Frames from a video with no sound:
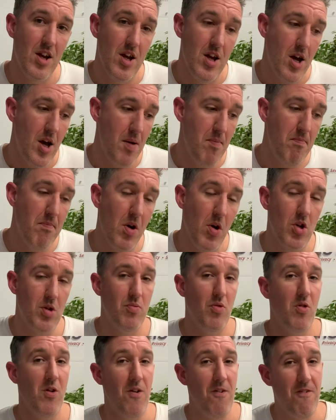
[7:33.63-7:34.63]
a much more
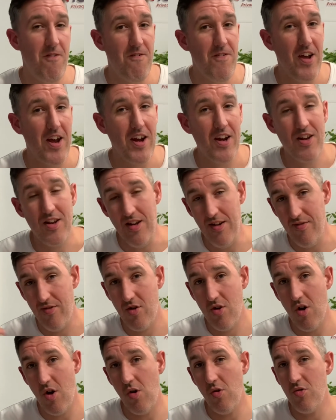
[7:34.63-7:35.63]
effective
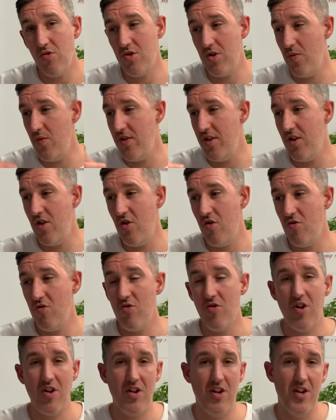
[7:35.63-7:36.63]
culture within your
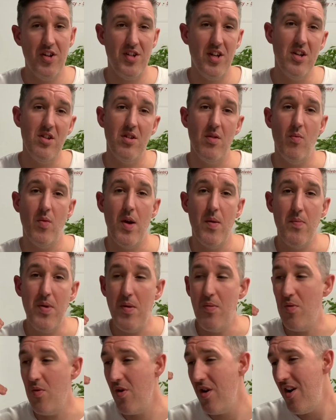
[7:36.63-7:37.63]
organization where
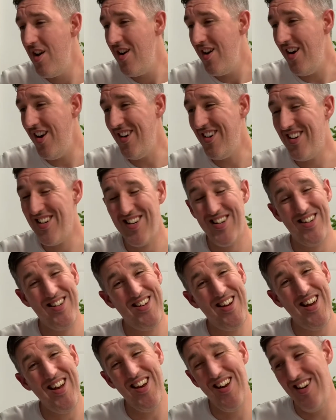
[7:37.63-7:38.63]
people
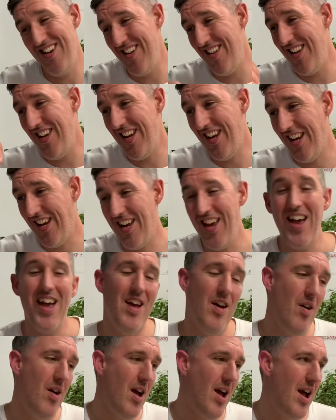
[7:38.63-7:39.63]
understand and they get
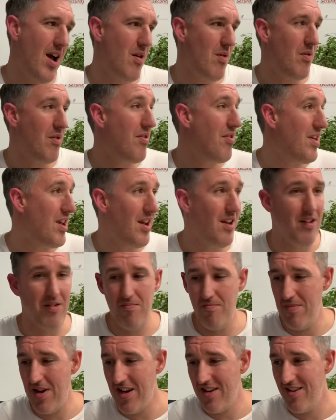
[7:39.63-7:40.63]
how things
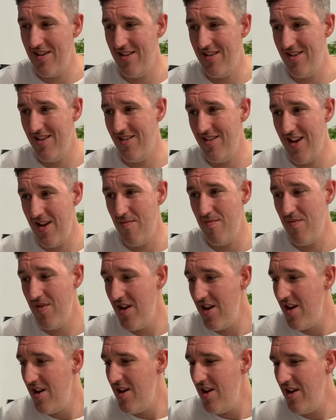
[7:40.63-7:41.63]
matter to them
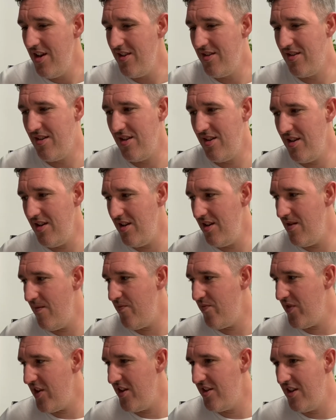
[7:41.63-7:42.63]
as
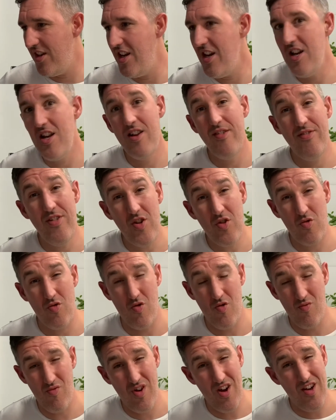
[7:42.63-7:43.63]
an individual
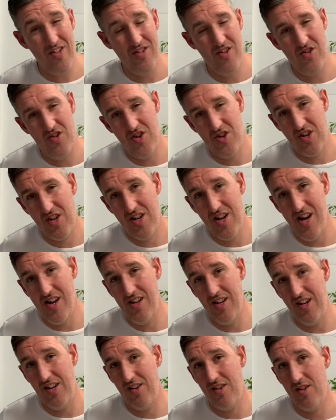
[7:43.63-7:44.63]
rather than just getting
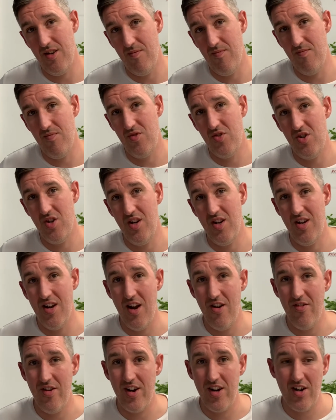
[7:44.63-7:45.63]
some
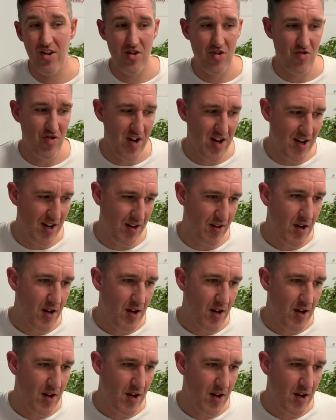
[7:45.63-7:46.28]
generic training.